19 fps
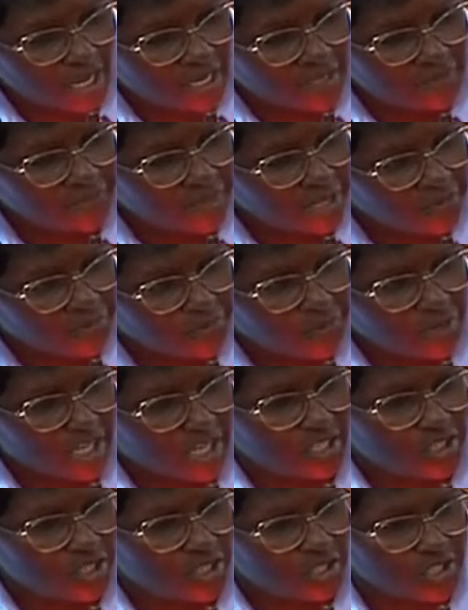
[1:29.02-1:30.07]
and fend for
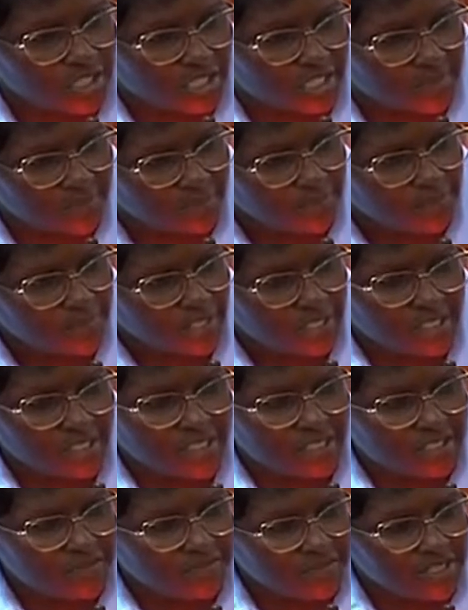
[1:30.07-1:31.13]
their children.
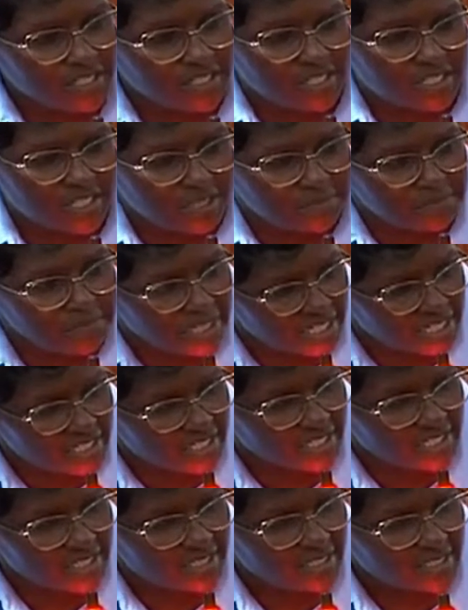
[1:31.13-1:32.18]
It is very
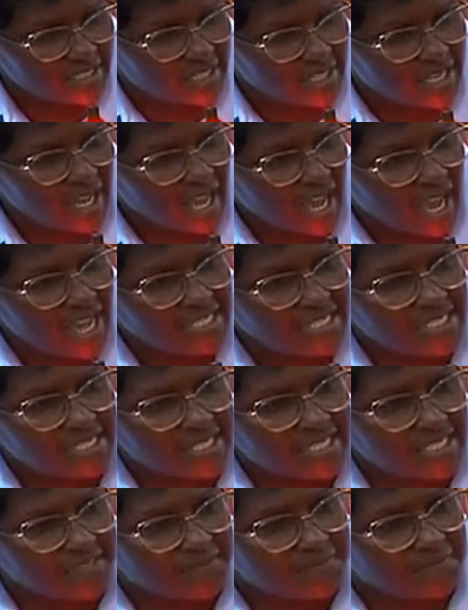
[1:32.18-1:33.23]
embarrassing and
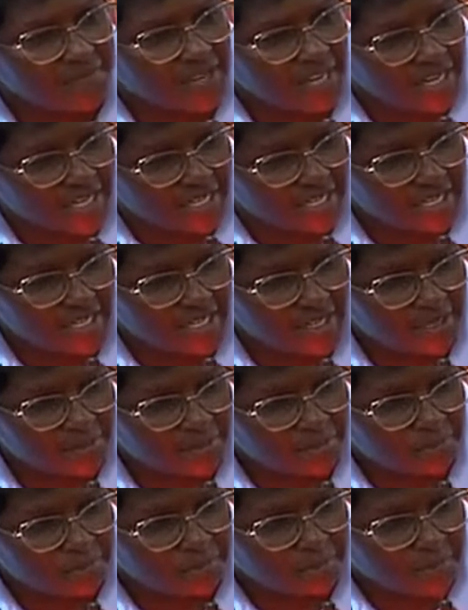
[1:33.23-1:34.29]
it is very
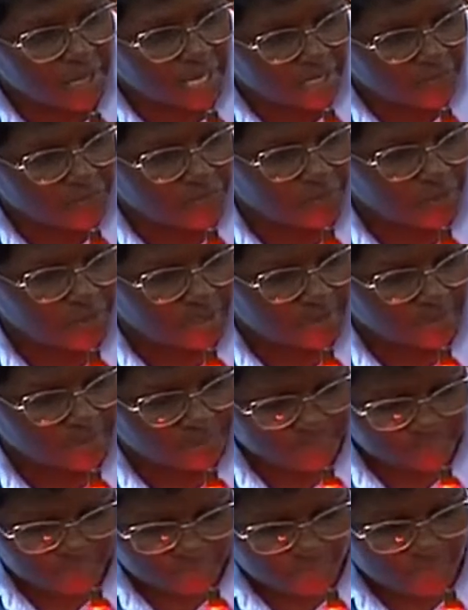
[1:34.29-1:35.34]
painful.
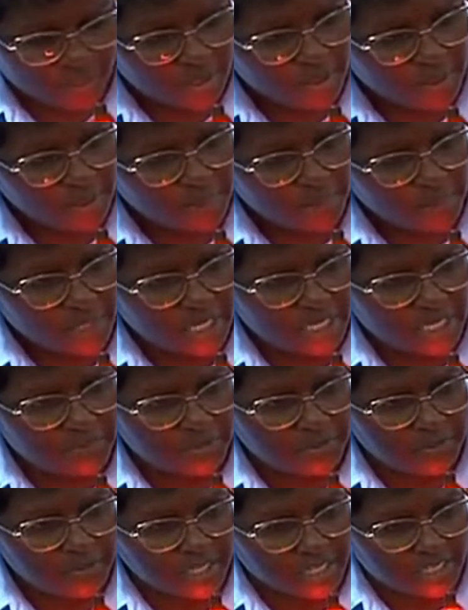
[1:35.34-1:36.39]
Madam
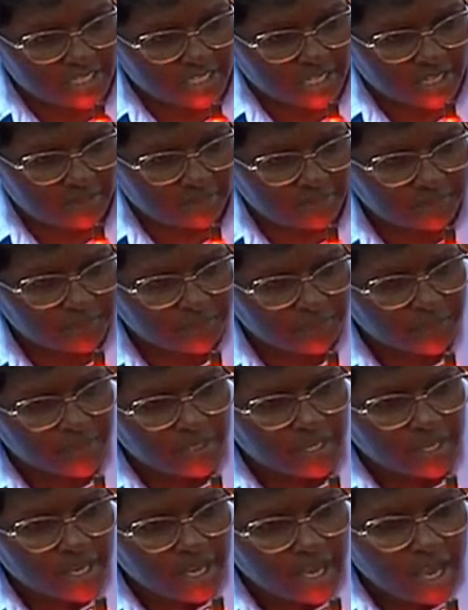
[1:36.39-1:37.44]
Speaker, sir,
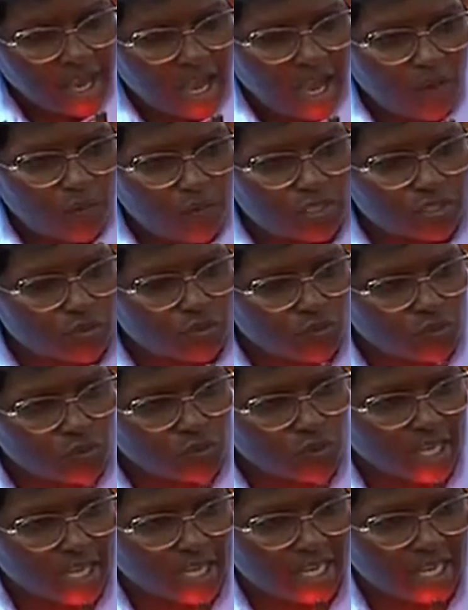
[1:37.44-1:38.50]
I want
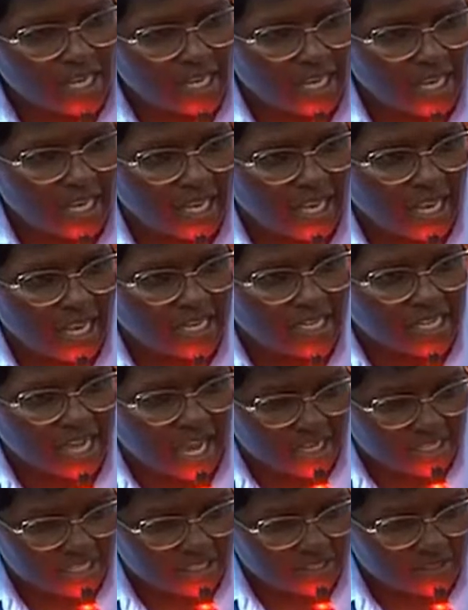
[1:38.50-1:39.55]
to
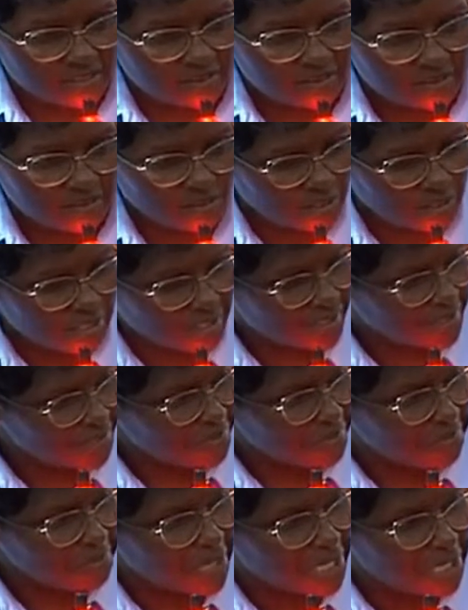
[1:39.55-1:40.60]
encourage, sorry,
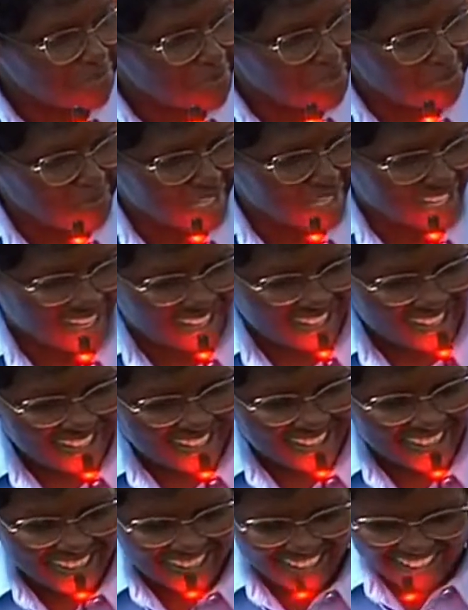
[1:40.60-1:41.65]
Madam Speaker,
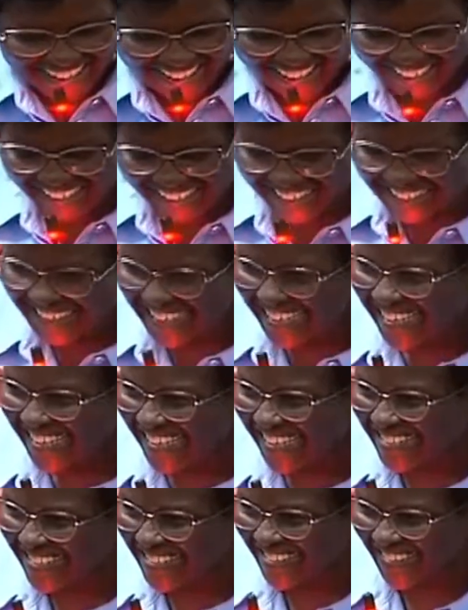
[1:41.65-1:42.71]

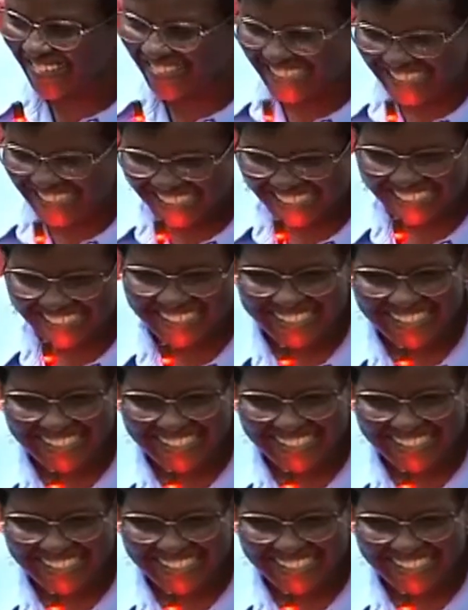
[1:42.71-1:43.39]
sorry,